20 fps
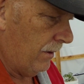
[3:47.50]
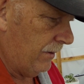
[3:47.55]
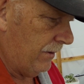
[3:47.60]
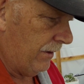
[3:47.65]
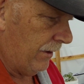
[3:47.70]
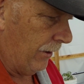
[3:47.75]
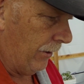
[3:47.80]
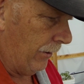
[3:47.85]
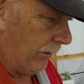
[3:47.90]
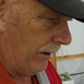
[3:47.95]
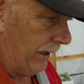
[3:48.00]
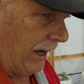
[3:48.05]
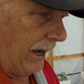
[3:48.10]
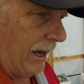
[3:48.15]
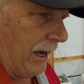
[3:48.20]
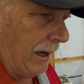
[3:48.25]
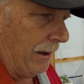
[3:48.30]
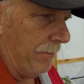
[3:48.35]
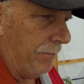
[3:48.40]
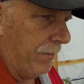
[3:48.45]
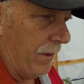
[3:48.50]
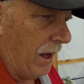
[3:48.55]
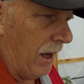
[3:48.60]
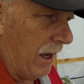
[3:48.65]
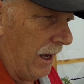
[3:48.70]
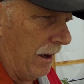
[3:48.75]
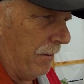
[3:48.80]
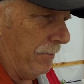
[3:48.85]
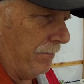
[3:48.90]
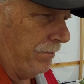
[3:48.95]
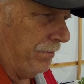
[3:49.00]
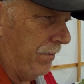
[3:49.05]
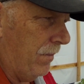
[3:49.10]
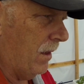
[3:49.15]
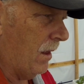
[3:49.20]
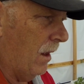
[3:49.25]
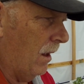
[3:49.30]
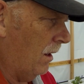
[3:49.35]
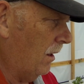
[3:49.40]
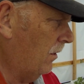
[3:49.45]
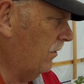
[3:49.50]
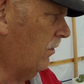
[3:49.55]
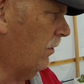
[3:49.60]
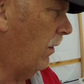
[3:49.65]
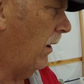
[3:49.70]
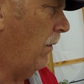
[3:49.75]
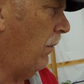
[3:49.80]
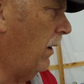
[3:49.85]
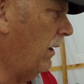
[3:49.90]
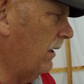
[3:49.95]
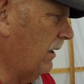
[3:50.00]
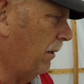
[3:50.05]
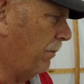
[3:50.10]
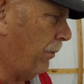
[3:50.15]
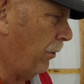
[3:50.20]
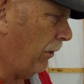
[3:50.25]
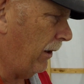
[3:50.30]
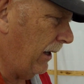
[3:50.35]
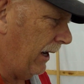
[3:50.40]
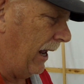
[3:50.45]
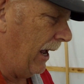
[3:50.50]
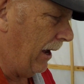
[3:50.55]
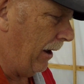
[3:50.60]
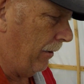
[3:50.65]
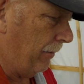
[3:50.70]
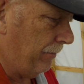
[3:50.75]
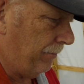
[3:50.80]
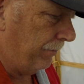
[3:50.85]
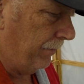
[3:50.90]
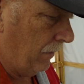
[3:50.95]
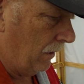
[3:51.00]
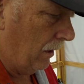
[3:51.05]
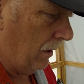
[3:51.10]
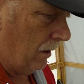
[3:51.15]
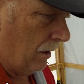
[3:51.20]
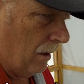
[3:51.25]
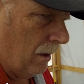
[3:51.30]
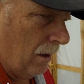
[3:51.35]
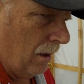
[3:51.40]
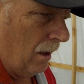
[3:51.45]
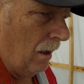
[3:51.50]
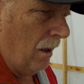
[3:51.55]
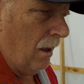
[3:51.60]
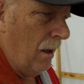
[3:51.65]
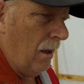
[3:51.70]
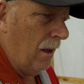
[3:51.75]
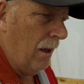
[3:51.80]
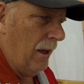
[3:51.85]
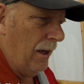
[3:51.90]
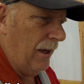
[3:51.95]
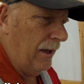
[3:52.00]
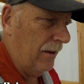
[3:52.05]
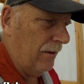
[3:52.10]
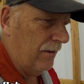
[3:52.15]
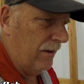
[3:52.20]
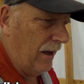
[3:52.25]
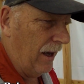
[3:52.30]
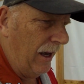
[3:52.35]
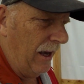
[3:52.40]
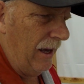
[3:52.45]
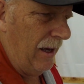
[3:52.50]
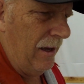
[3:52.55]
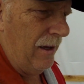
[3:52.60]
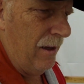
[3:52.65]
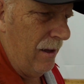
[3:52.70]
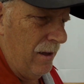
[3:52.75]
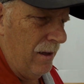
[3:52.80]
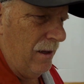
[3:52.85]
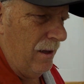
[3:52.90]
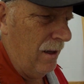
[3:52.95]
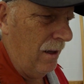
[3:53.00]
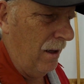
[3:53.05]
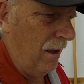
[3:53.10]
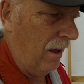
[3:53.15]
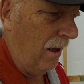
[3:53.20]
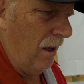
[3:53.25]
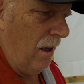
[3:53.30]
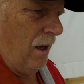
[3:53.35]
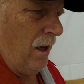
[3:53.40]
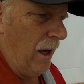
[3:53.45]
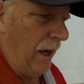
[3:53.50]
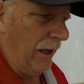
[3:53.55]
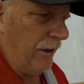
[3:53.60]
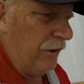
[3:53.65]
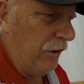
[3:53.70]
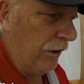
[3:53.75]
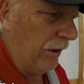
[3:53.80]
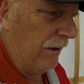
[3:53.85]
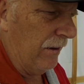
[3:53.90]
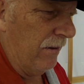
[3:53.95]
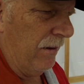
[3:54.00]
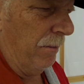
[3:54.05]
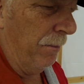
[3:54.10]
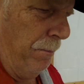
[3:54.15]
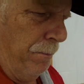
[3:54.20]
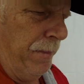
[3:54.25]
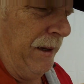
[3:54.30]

So yeah, so I wanted to point out is I took some